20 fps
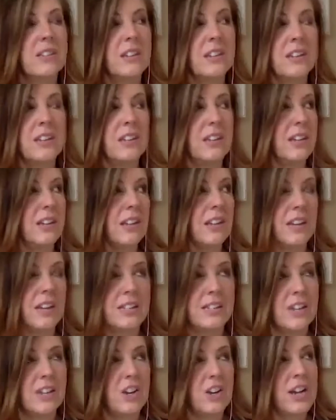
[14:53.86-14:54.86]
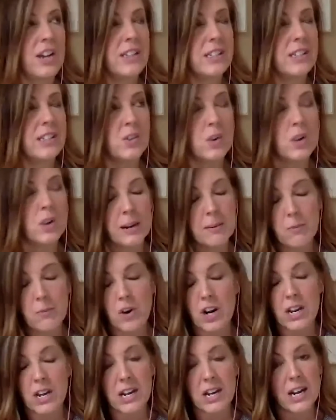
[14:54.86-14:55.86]
It's a great story.
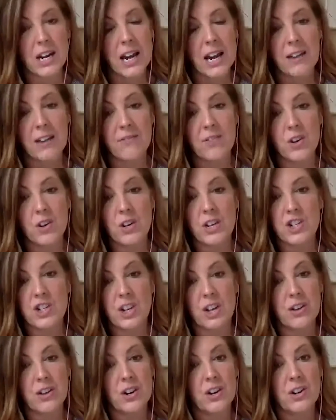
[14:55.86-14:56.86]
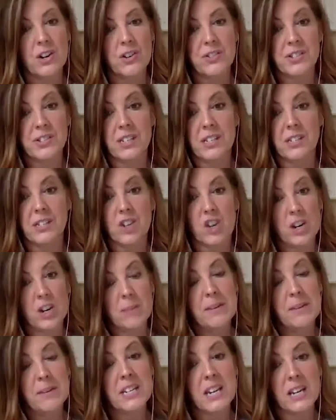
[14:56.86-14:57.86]
Morgan and I have known each other since our
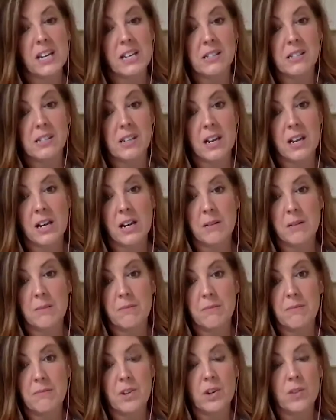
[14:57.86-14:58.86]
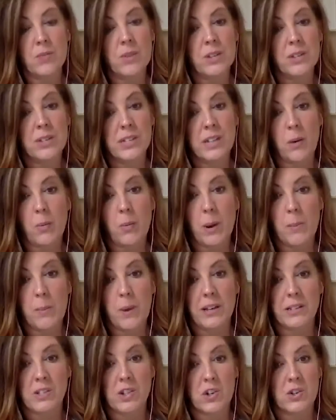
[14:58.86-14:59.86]
Inman days. Real Estate
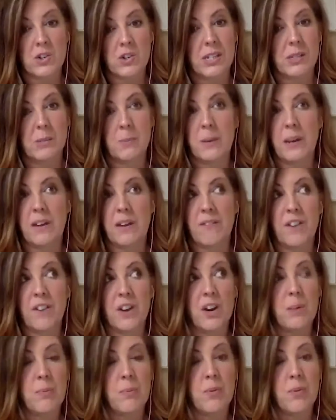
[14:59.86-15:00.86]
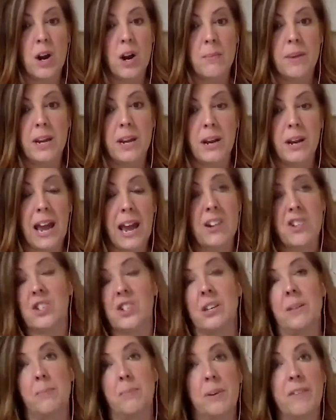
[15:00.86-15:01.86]
Webmasters has been a very prominent,
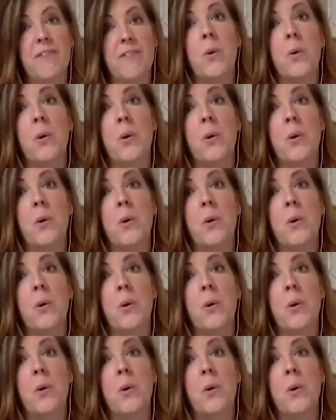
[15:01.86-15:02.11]
actually before